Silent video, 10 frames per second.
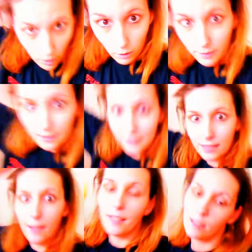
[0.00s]
well
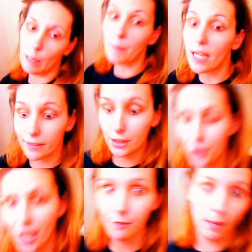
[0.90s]
because I'm not going to
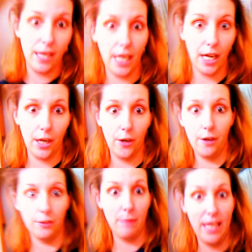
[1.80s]
shave my
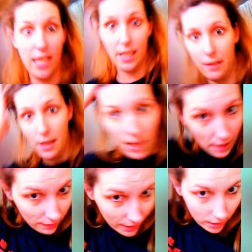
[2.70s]
hair, my head
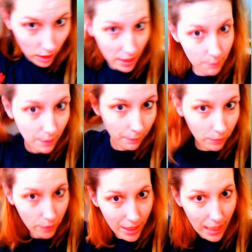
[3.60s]
like a lot of
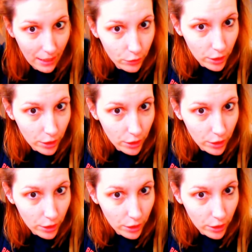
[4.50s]
people that have